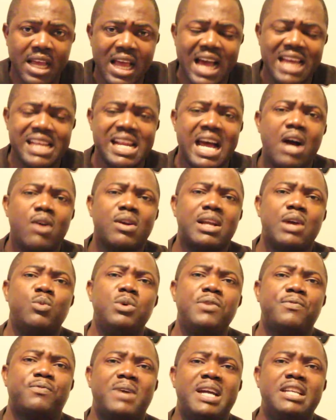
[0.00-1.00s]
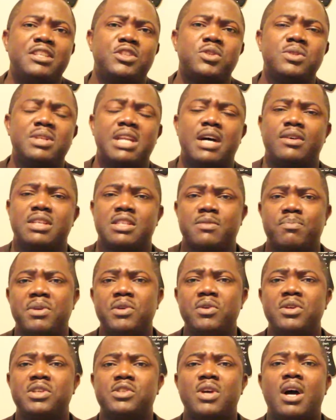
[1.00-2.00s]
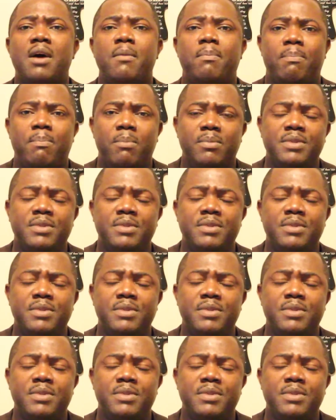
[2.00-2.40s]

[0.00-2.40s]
And how can we fine tune our spiritual,